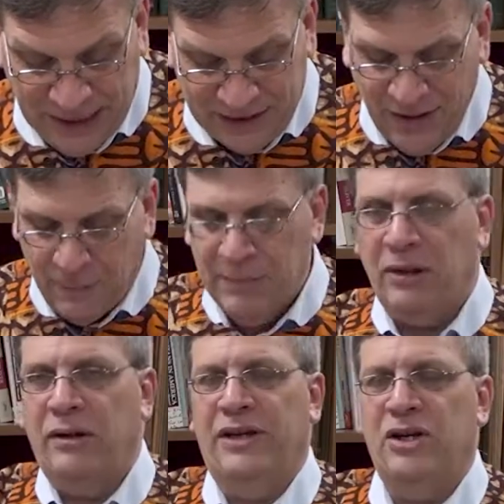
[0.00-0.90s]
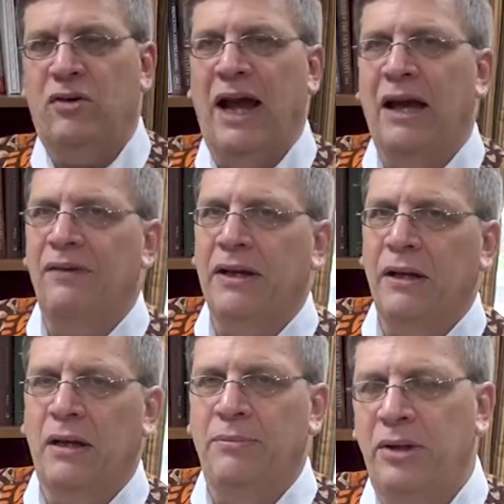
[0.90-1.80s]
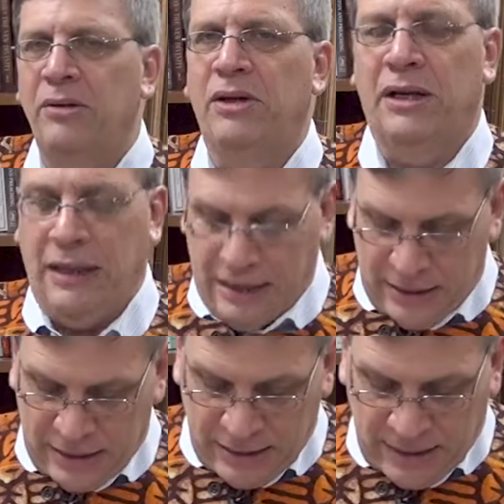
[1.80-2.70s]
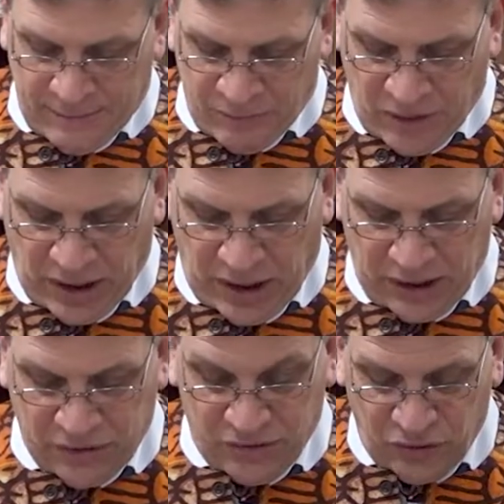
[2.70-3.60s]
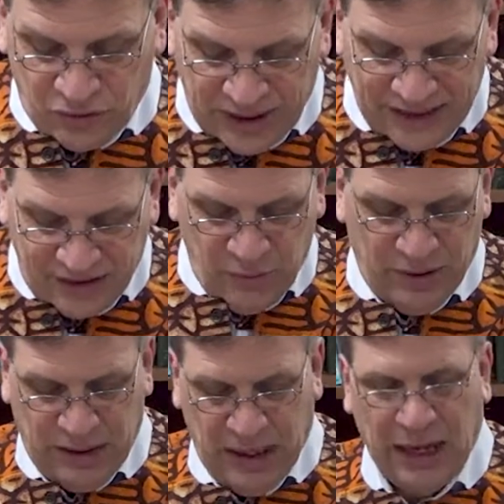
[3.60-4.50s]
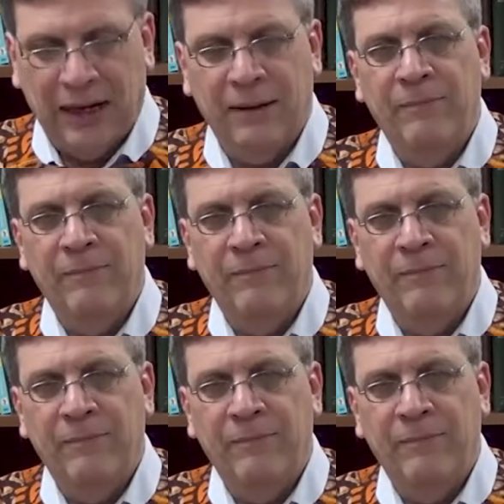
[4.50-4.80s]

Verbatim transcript: It's not merely that you're having communion and uh, association with God,